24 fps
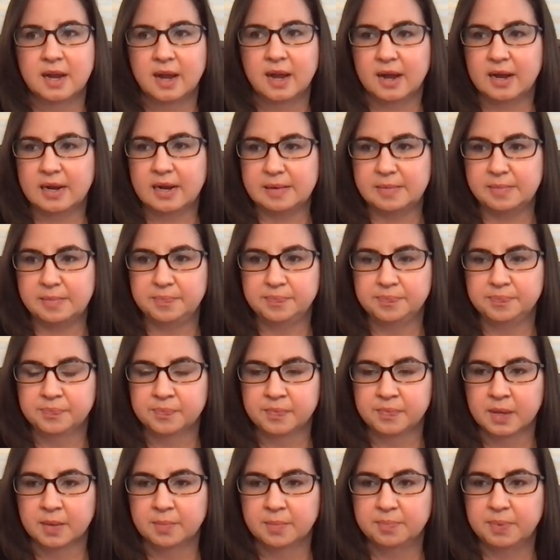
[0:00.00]

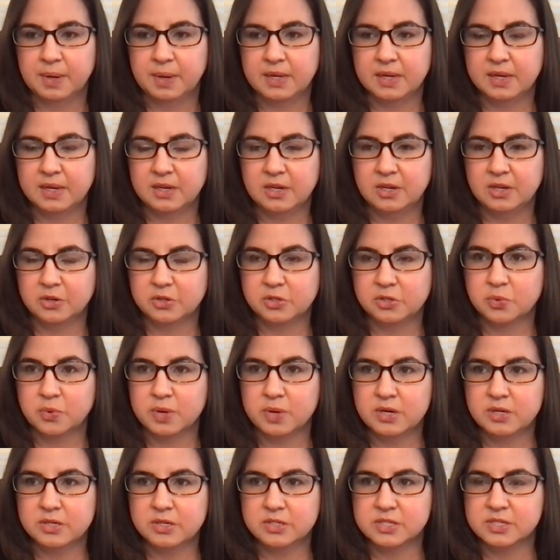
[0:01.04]
But
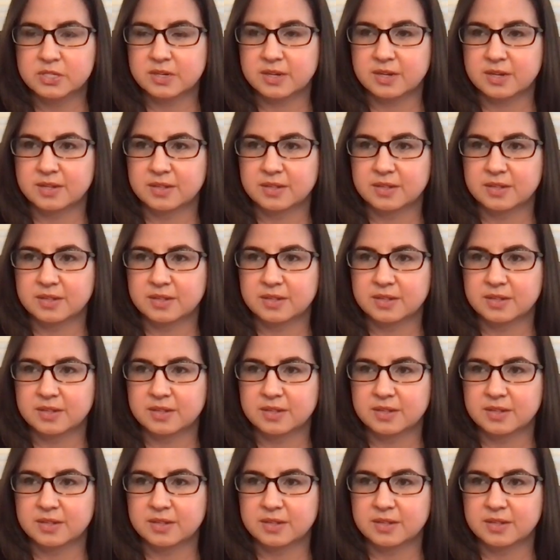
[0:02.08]
Twitter's